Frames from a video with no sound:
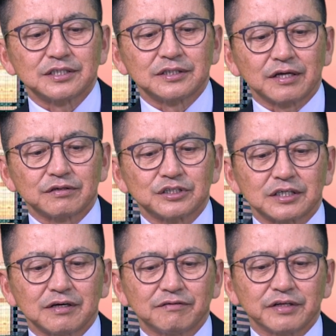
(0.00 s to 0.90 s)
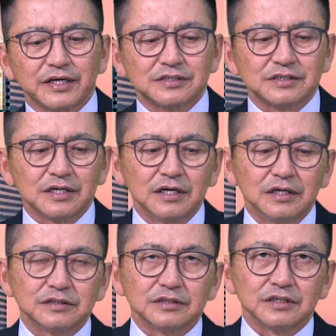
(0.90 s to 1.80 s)
another charter flights
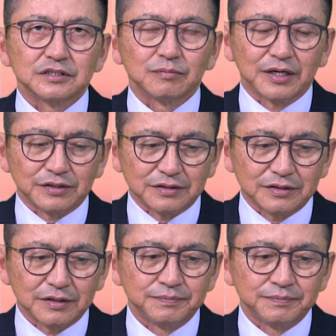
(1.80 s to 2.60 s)
this month.